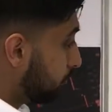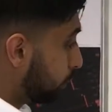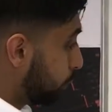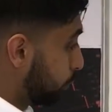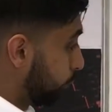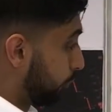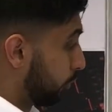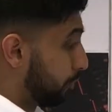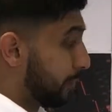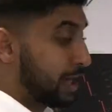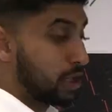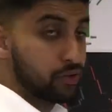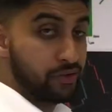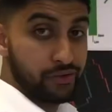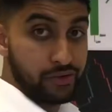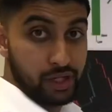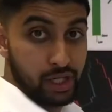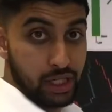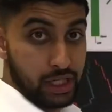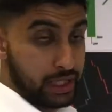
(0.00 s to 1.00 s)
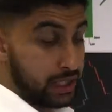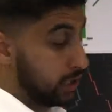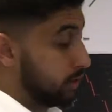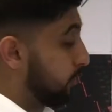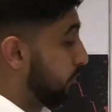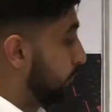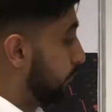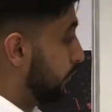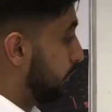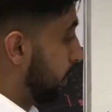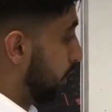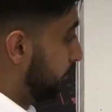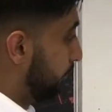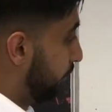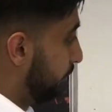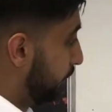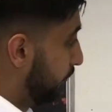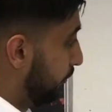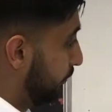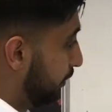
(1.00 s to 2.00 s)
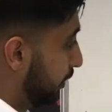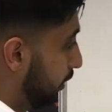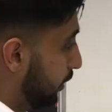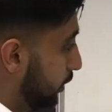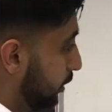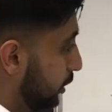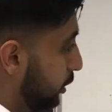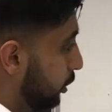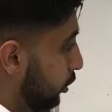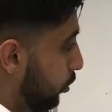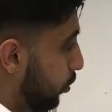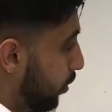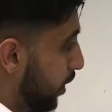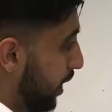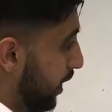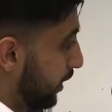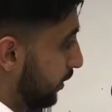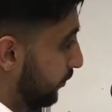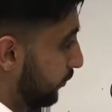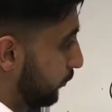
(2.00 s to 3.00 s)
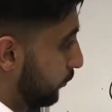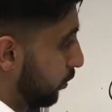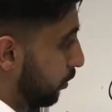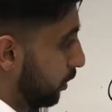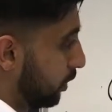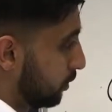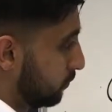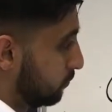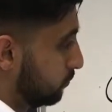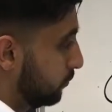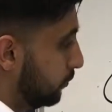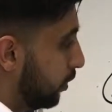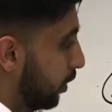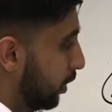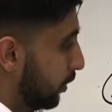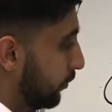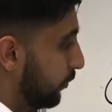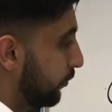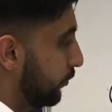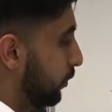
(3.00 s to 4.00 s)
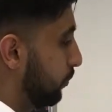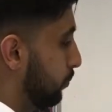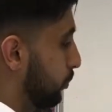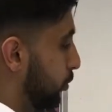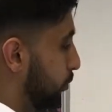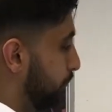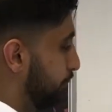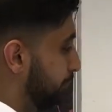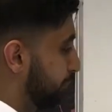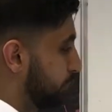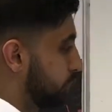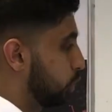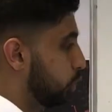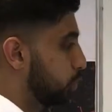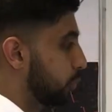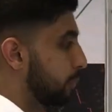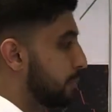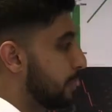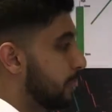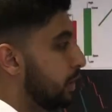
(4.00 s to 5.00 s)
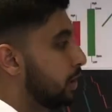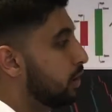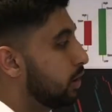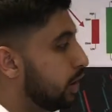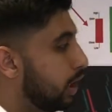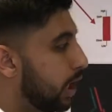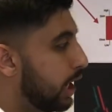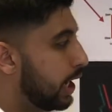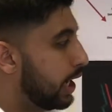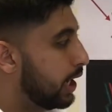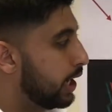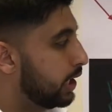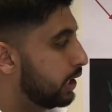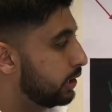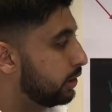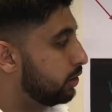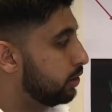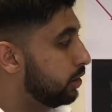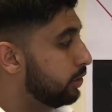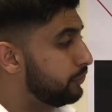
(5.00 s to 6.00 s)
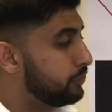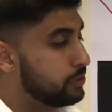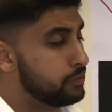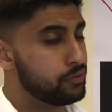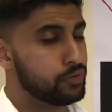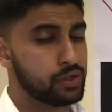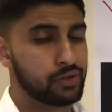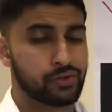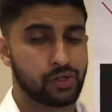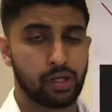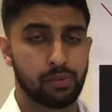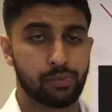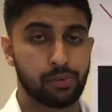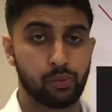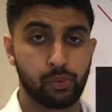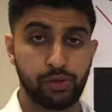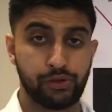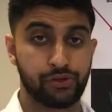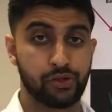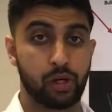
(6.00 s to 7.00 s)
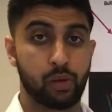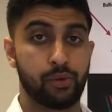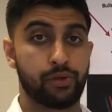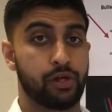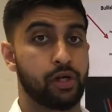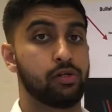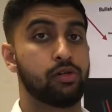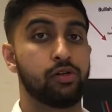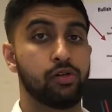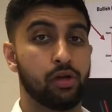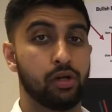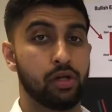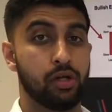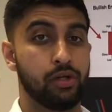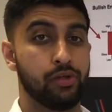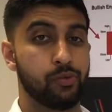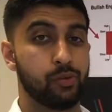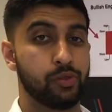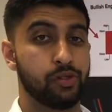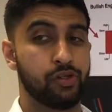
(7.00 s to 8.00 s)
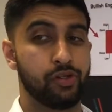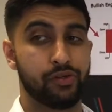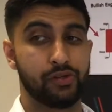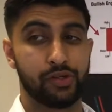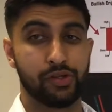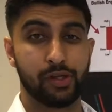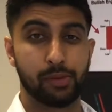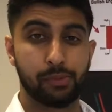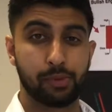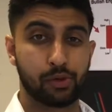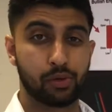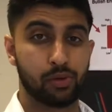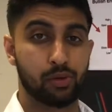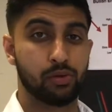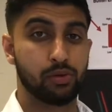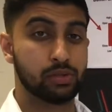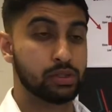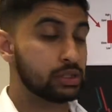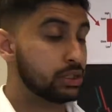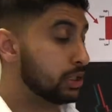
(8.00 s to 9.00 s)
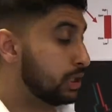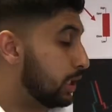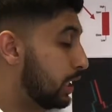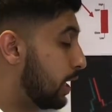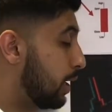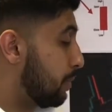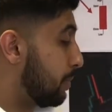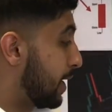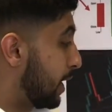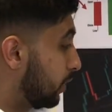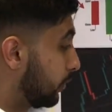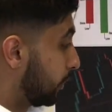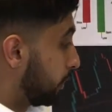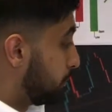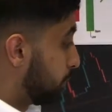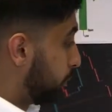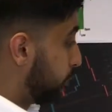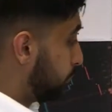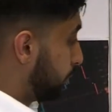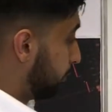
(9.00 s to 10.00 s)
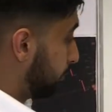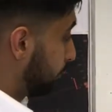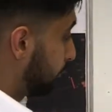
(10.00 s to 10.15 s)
which is the pound sterling, versus US dollar. Nice and simple. Cool. And let's say, for example, we start with $100, which is a typical amount that most people